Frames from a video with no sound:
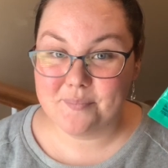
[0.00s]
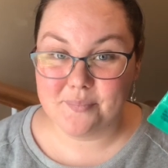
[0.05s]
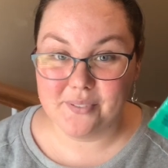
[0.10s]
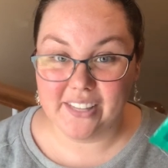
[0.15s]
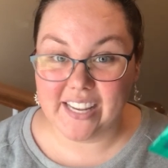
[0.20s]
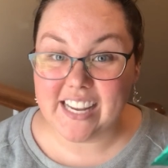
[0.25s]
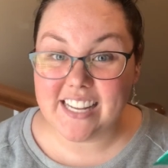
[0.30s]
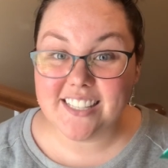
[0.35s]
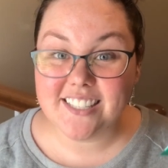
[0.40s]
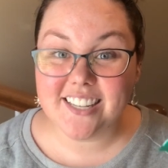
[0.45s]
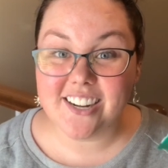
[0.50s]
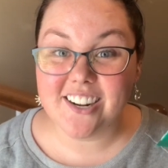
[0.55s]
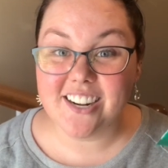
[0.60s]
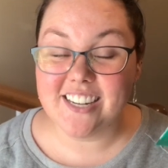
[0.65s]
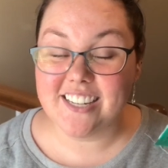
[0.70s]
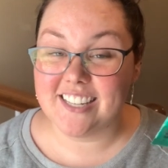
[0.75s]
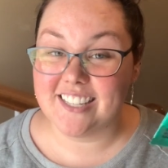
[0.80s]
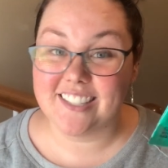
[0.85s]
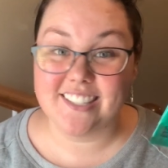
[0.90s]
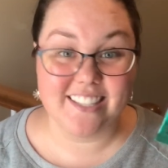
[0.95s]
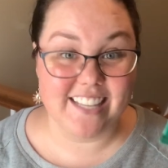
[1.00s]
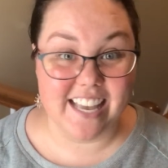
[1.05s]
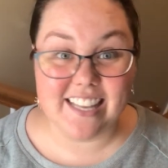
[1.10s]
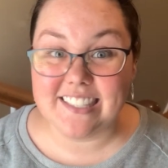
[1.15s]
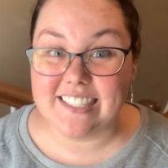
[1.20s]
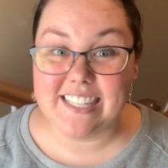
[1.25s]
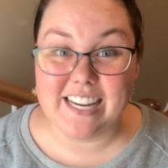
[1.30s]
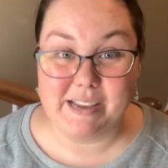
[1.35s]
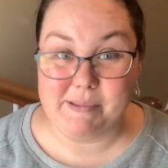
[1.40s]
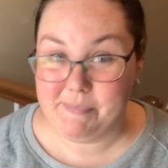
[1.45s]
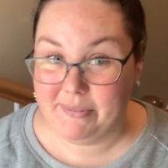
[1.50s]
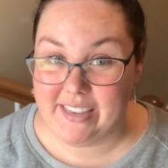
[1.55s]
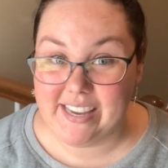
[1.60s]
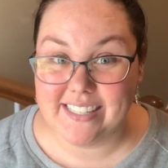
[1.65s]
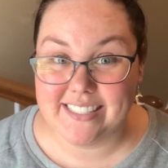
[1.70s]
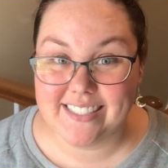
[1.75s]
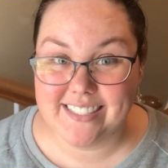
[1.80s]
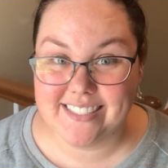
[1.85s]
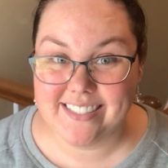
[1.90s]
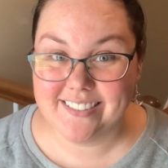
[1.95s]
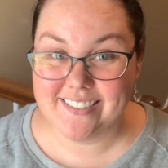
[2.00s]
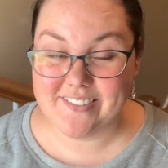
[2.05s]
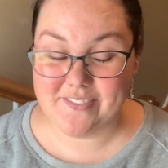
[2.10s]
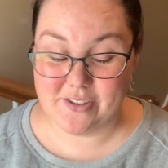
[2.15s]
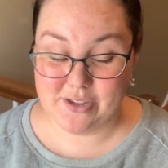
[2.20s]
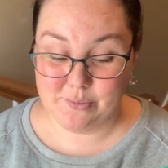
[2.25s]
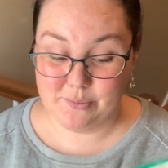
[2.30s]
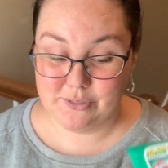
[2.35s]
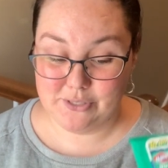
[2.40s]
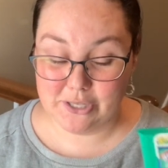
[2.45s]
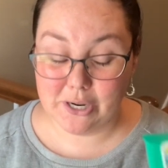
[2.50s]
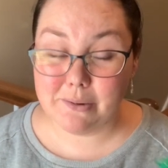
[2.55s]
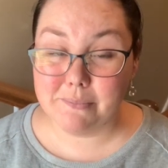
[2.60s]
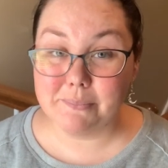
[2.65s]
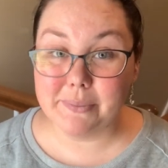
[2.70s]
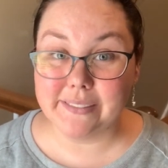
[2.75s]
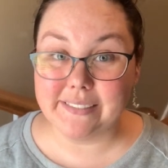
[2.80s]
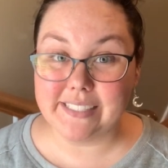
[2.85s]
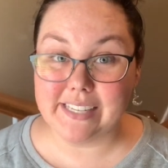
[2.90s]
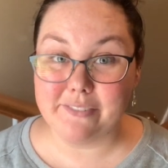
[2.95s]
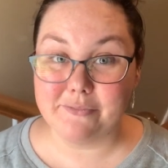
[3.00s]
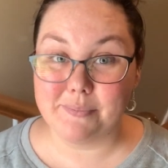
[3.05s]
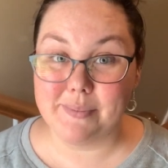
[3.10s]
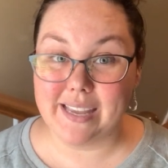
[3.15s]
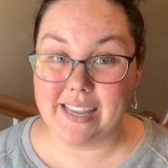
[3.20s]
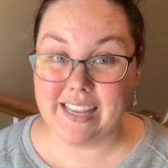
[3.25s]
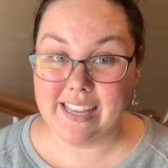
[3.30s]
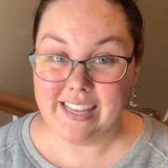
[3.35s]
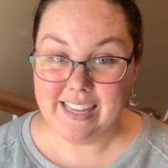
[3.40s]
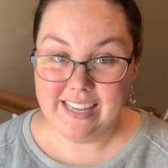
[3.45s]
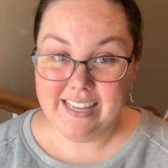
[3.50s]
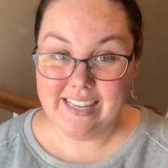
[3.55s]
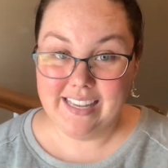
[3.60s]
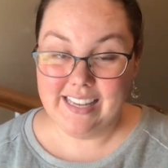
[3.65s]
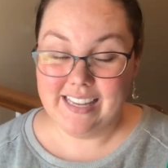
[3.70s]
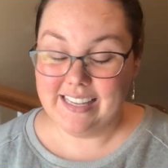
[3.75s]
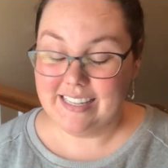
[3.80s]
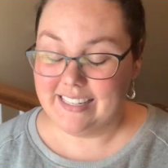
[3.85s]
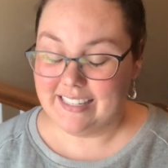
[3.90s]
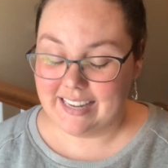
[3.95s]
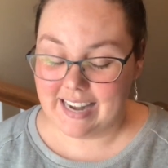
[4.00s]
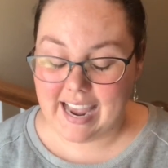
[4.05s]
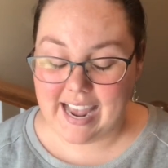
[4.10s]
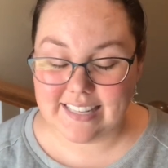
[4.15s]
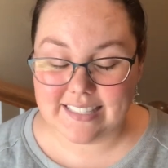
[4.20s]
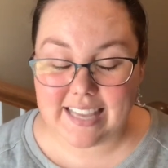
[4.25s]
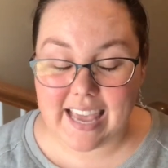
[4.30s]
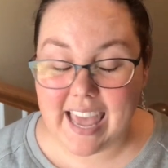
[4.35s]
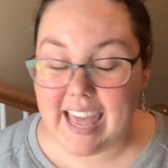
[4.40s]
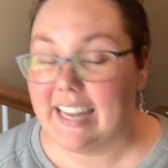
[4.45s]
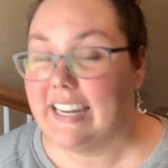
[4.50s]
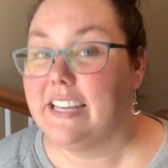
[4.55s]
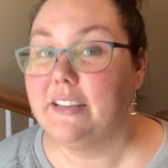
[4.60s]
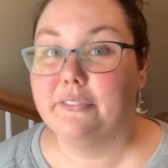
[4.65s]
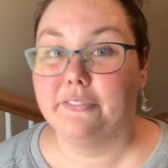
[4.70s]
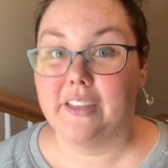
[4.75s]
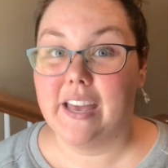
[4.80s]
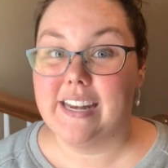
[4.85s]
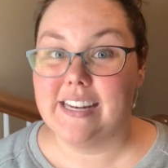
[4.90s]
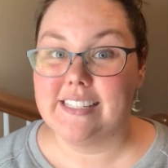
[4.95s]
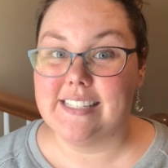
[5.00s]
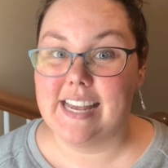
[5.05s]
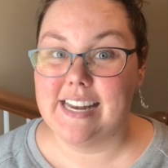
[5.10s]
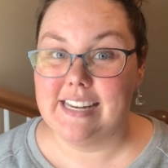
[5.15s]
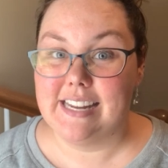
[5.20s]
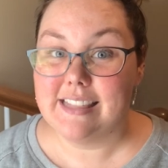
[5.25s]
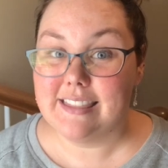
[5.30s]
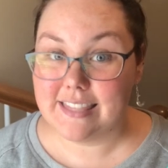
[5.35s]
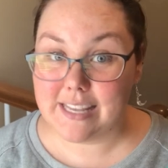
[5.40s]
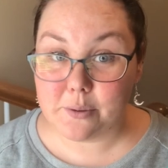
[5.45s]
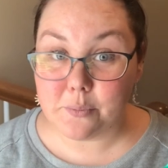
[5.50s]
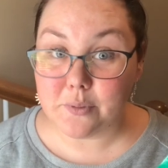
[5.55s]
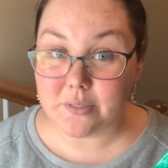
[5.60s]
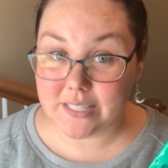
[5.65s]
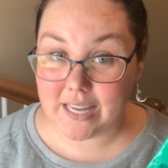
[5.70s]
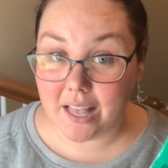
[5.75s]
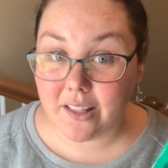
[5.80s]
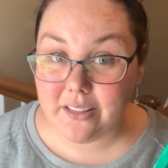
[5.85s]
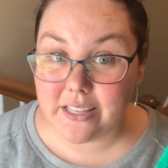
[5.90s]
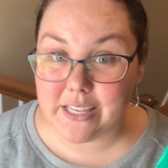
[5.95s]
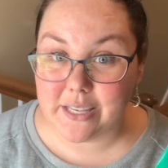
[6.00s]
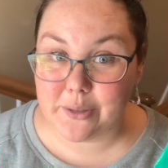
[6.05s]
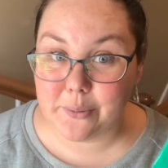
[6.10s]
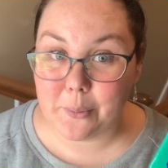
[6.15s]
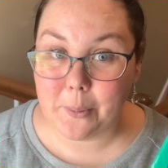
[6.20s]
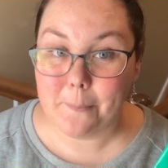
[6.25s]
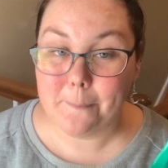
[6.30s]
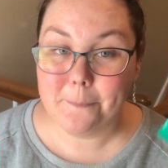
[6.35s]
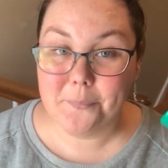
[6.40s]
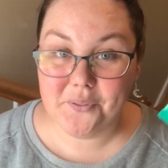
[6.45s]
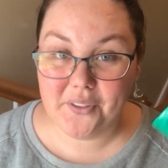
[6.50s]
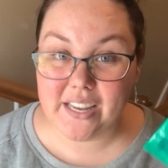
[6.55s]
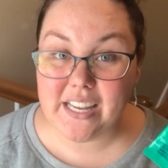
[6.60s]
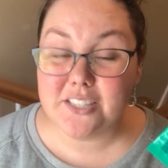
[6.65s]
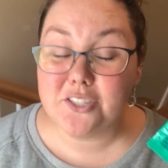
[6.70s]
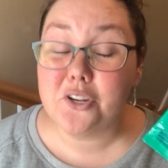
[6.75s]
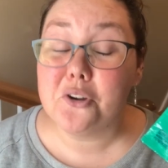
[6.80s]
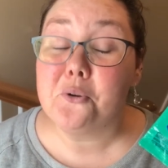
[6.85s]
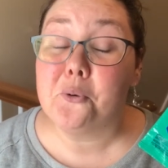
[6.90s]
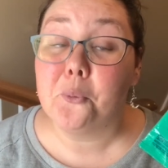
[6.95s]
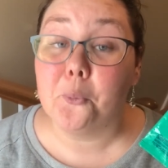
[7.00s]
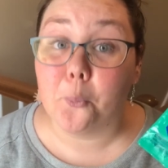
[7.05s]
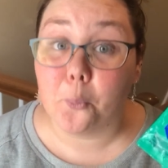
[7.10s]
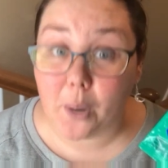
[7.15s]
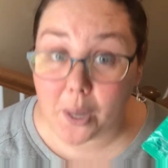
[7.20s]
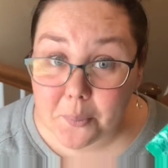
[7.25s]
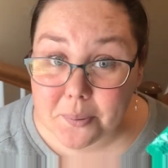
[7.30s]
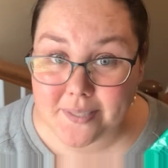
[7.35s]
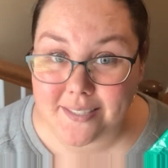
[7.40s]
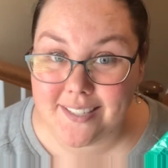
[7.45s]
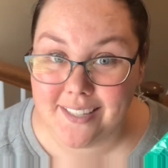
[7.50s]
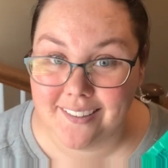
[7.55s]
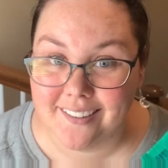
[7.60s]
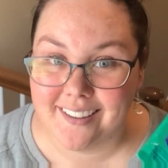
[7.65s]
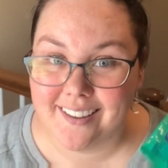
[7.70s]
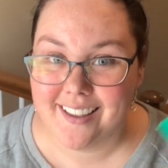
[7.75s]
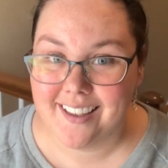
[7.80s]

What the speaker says: Planes are a disgusting place. If you don't believe me, ask any flight attendant. They will tell you. Planes are gross.